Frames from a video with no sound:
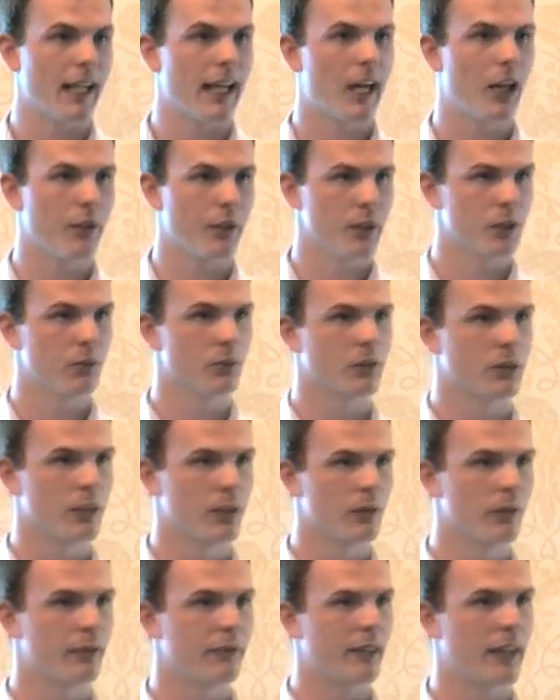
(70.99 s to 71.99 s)
how this was
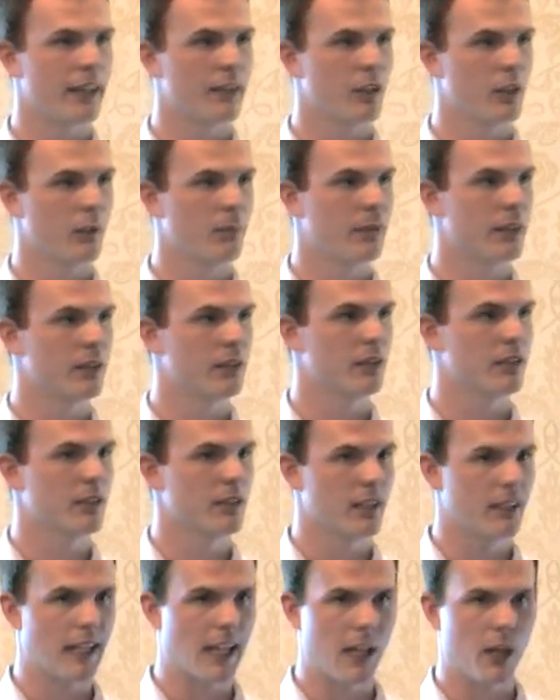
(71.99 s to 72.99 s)
going to affect their
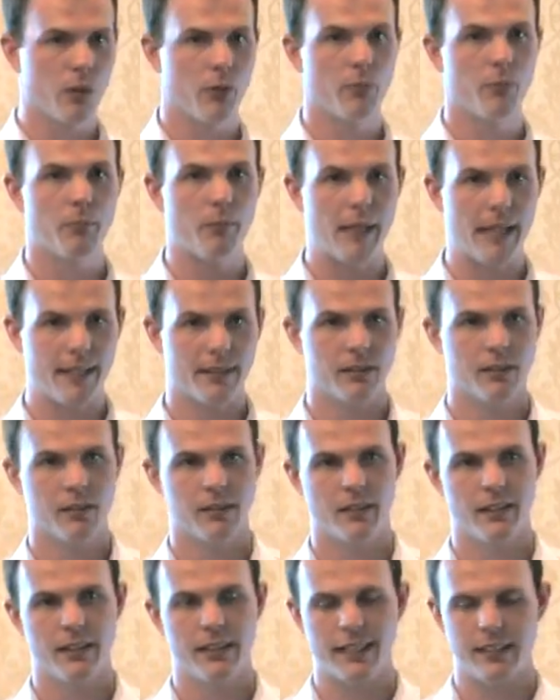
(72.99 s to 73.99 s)
business and how it met
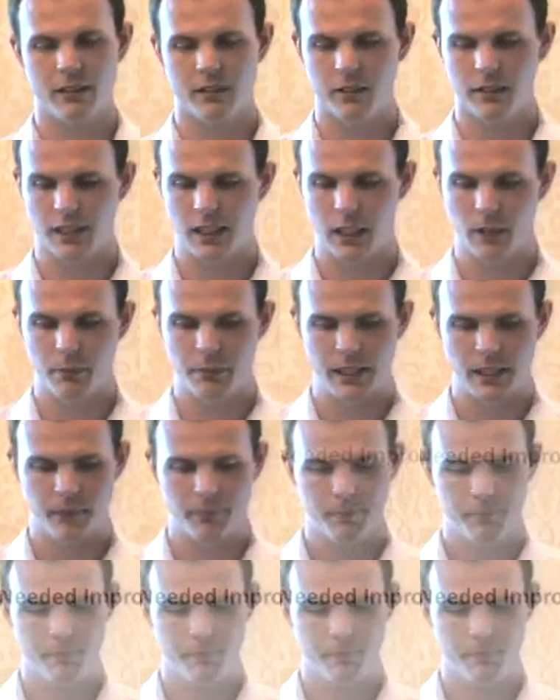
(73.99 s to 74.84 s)
the needs of the company.